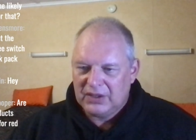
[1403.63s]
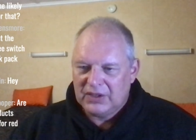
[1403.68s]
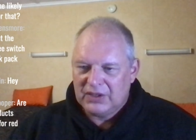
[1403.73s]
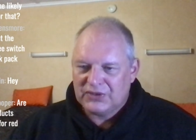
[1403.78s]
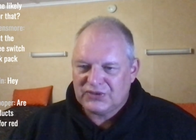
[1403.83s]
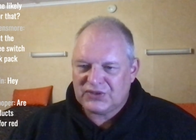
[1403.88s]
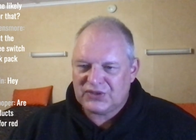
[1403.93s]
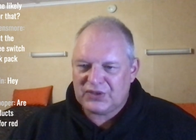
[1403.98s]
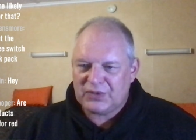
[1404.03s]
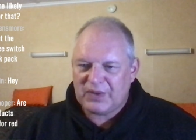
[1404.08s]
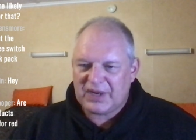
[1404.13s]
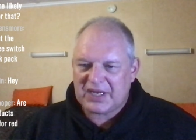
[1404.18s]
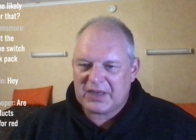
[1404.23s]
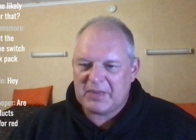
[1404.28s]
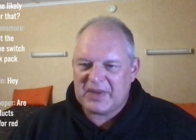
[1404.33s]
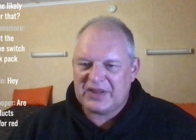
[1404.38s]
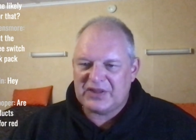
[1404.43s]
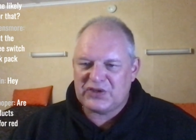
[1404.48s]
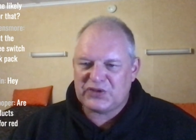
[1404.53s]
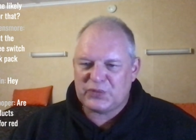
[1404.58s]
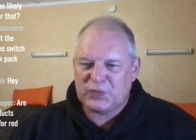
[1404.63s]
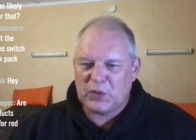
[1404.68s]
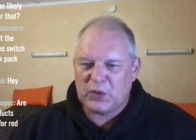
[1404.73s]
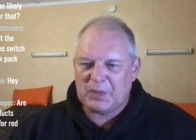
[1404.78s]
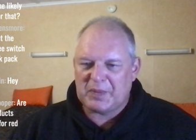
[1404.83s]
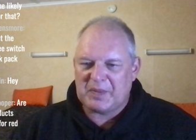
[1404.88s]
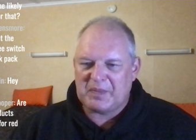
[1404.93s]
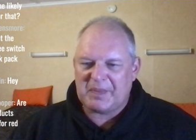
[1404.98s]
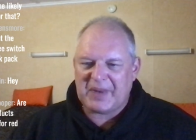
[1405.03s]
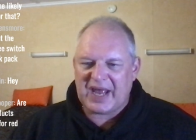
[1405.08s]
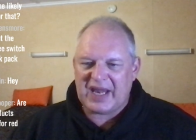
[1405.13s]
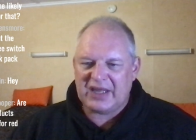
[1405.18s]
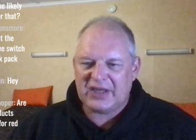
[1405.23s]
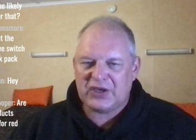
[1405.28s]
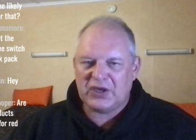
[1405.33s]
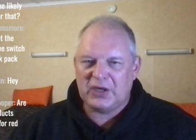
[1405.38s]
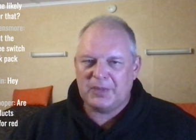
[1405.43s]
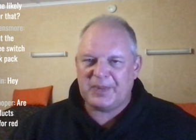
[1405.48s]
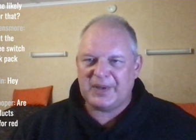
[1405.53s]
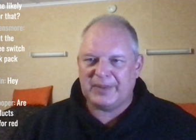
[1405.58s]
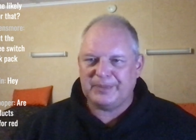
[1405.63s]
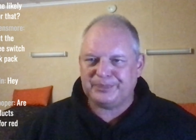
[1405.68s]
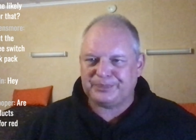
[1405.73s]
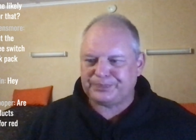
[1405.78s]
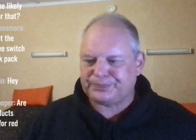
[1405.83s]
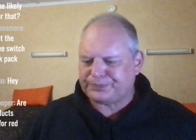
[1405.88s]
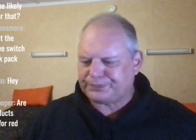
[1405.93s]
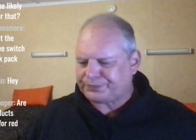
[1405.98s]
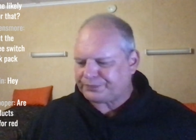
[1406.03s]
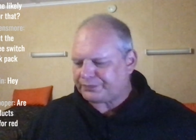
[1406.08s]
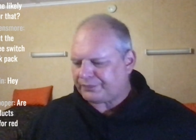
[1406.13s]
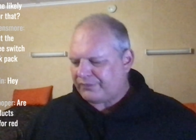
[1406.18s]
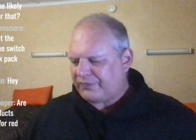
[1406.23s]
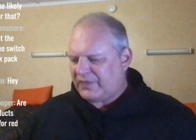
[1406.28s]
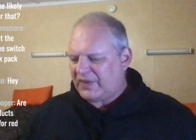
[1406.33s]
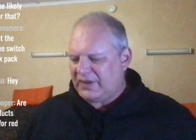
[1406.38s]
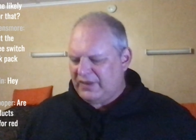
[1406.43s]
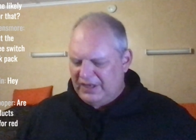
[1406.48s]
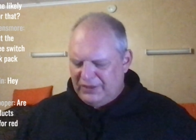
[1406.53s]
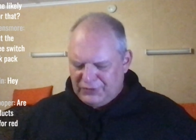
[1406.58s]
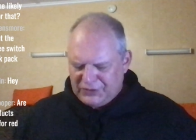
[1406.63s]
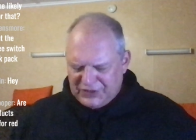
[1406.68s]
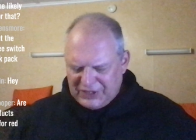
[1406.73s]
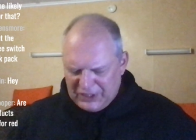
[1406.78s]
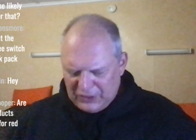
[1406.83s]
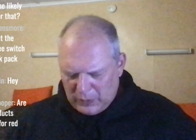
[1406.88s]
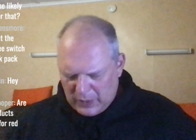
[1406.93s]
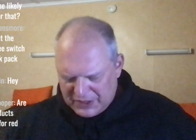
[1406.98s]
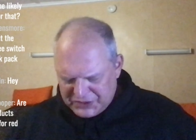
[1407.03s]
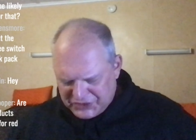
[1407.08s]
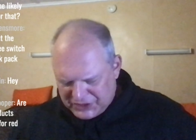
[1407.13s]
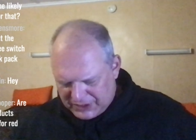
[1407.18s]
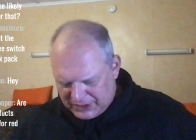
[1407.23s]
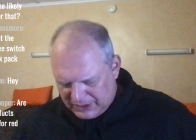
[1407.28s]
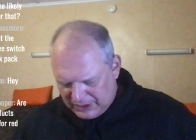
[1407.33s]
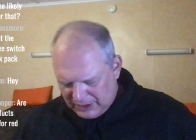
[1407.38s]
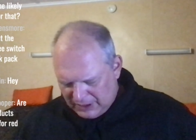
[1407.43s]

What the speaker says: Do you recommend the Swartman, Bailey Cooper? Interesting question.